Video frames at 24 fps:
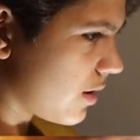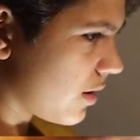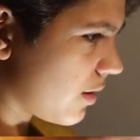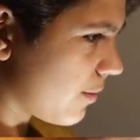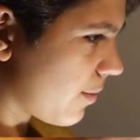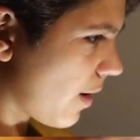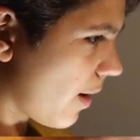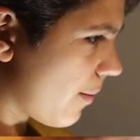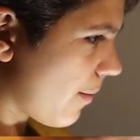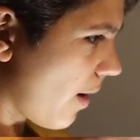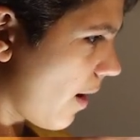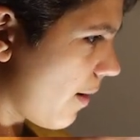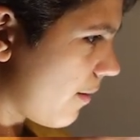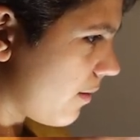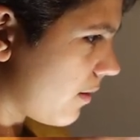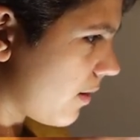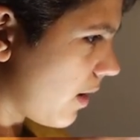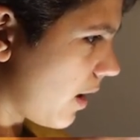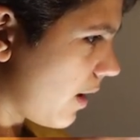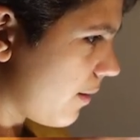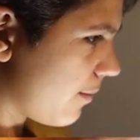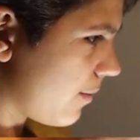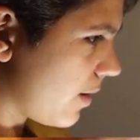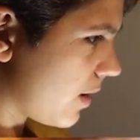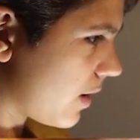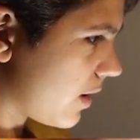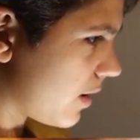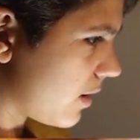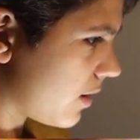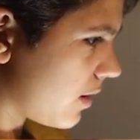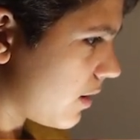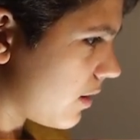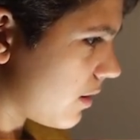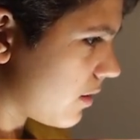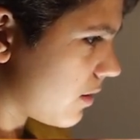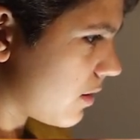Yep. I'm
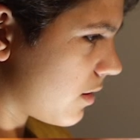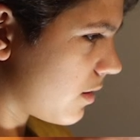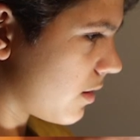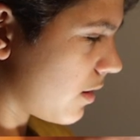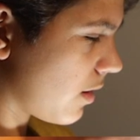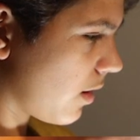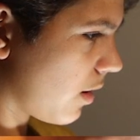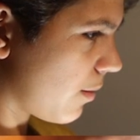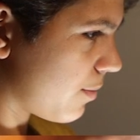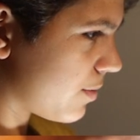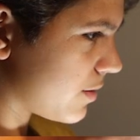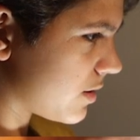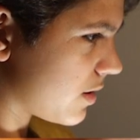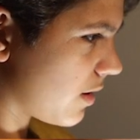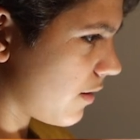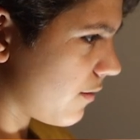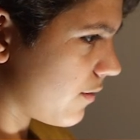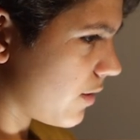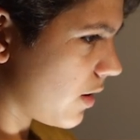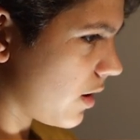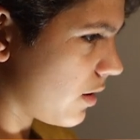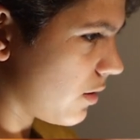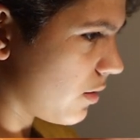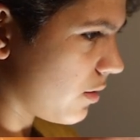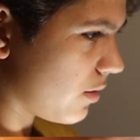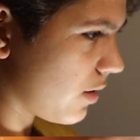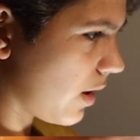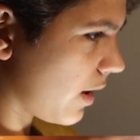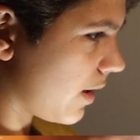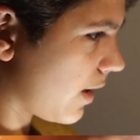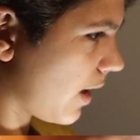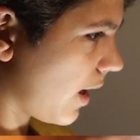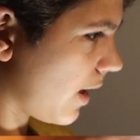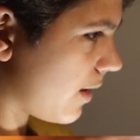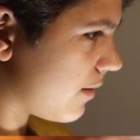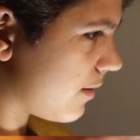making the opposite of yellow.
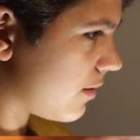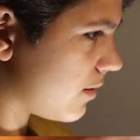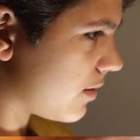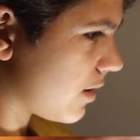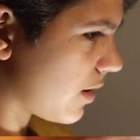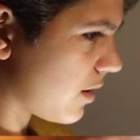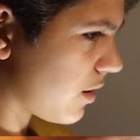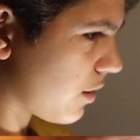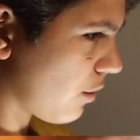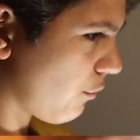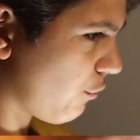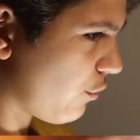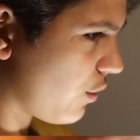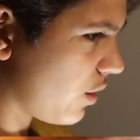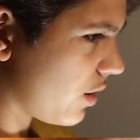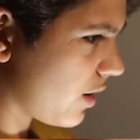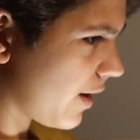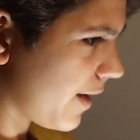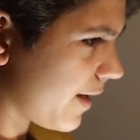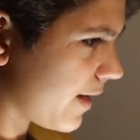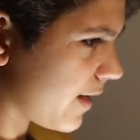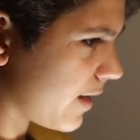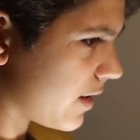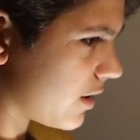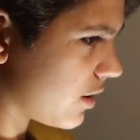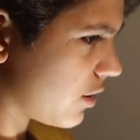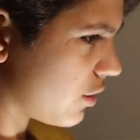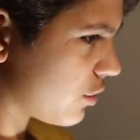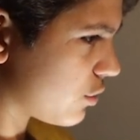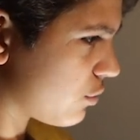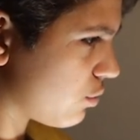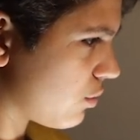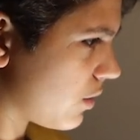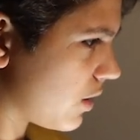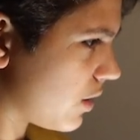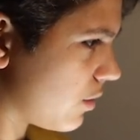I feel like it
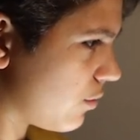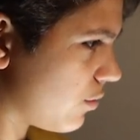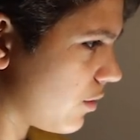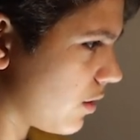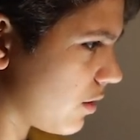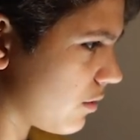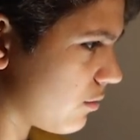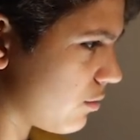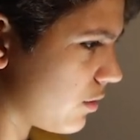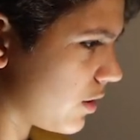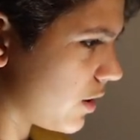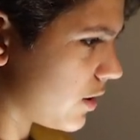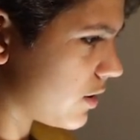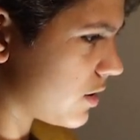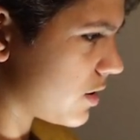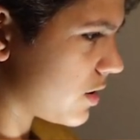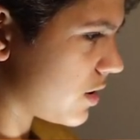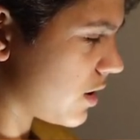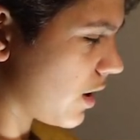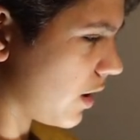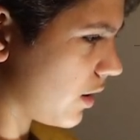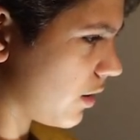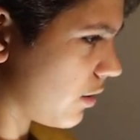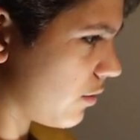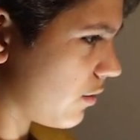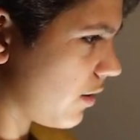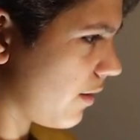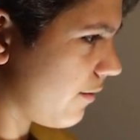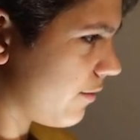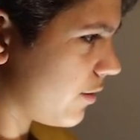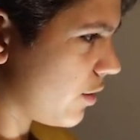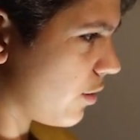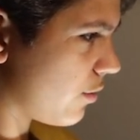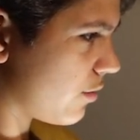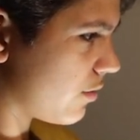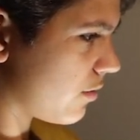looks really weird when it's yellow.
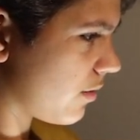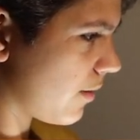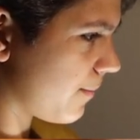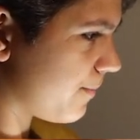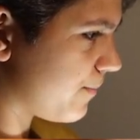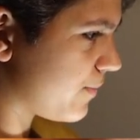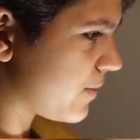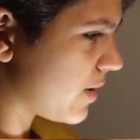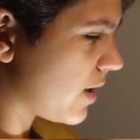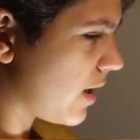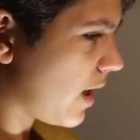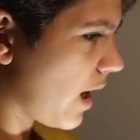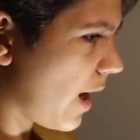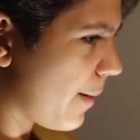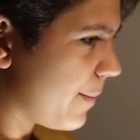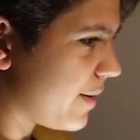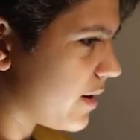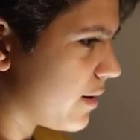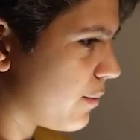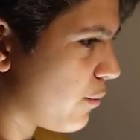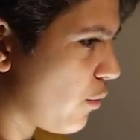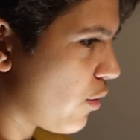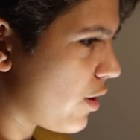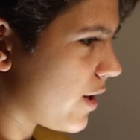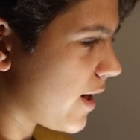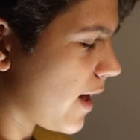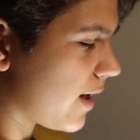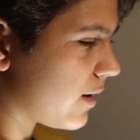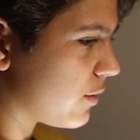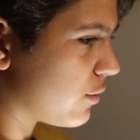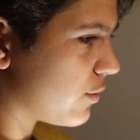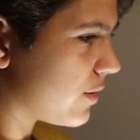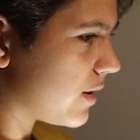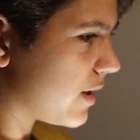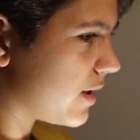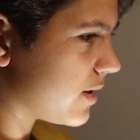Even though, I mean, the more
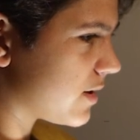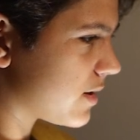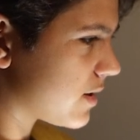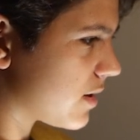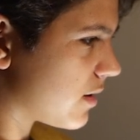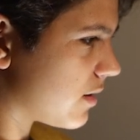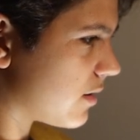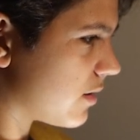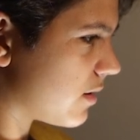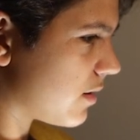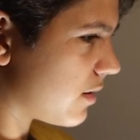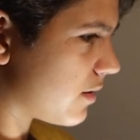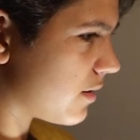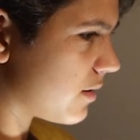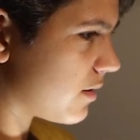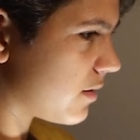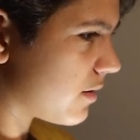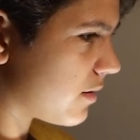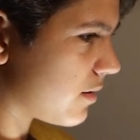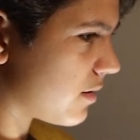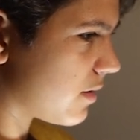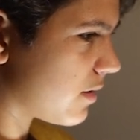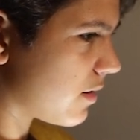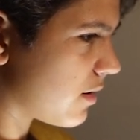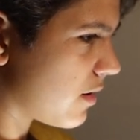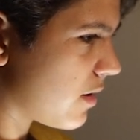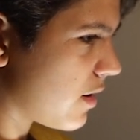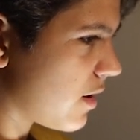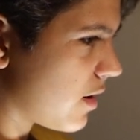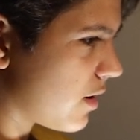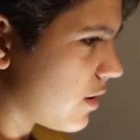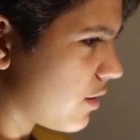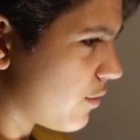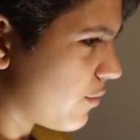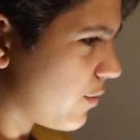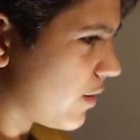yellow it is, the
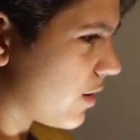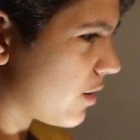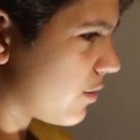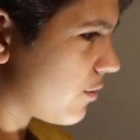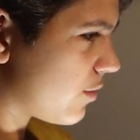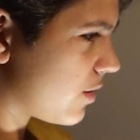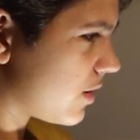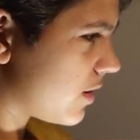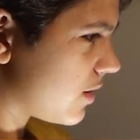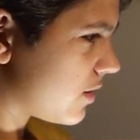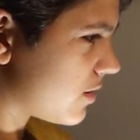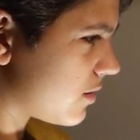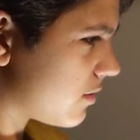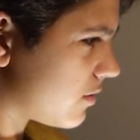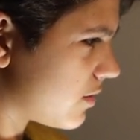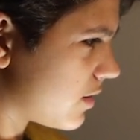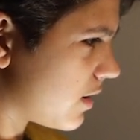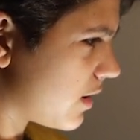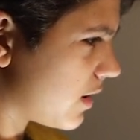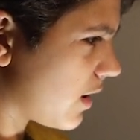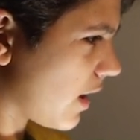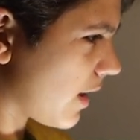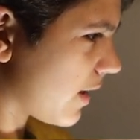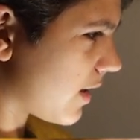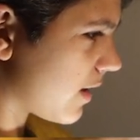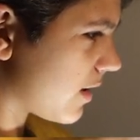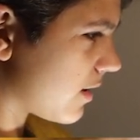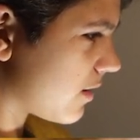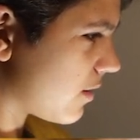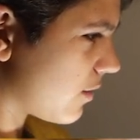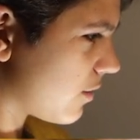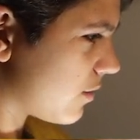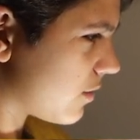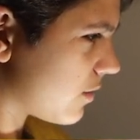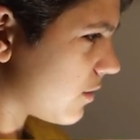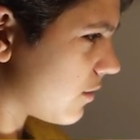weirder it is. You see, like,
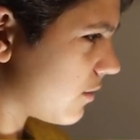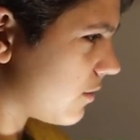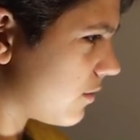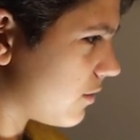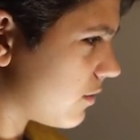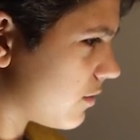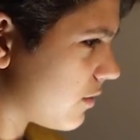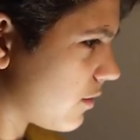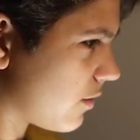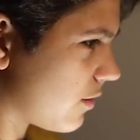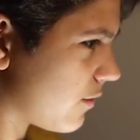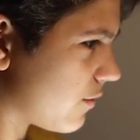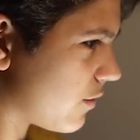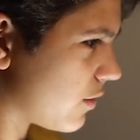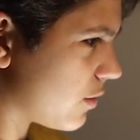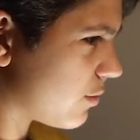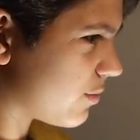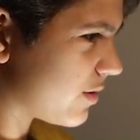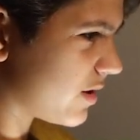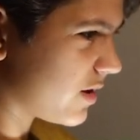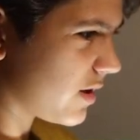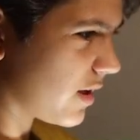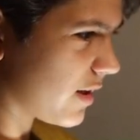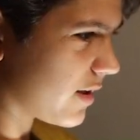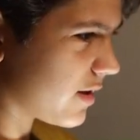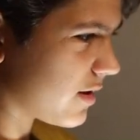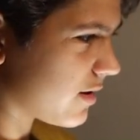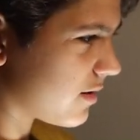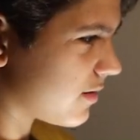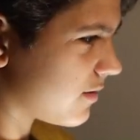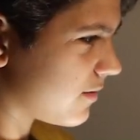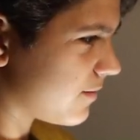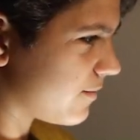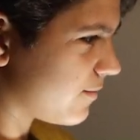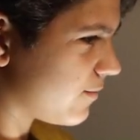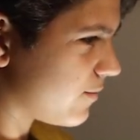don't you feel me? Like,
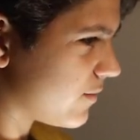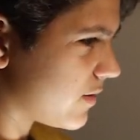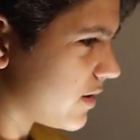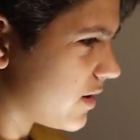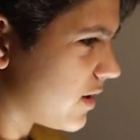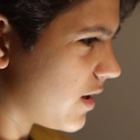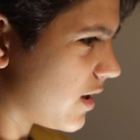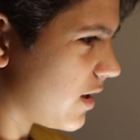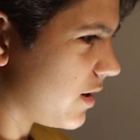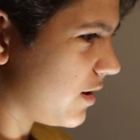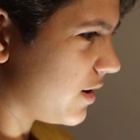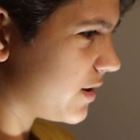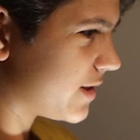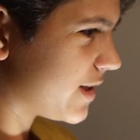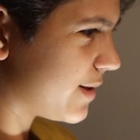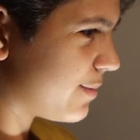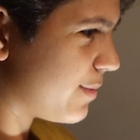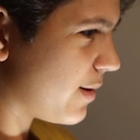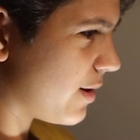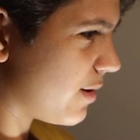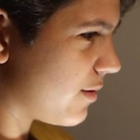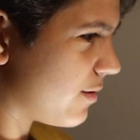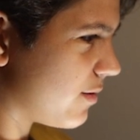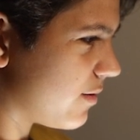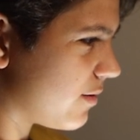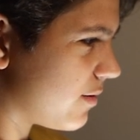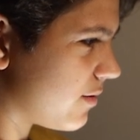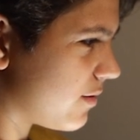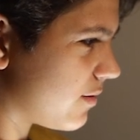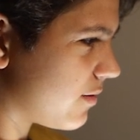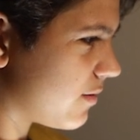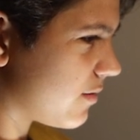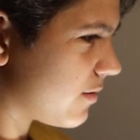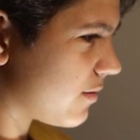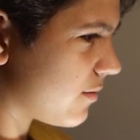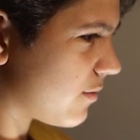it looks a bit
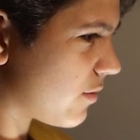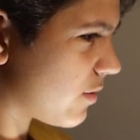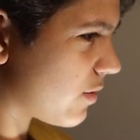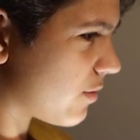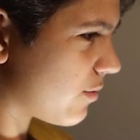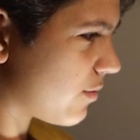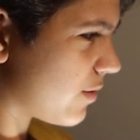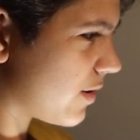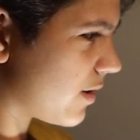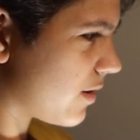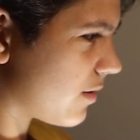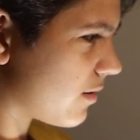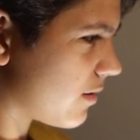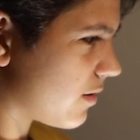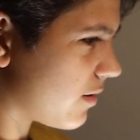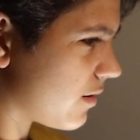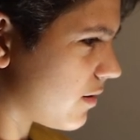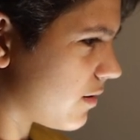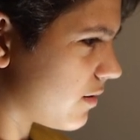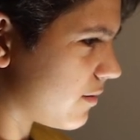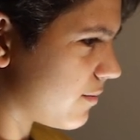more weird.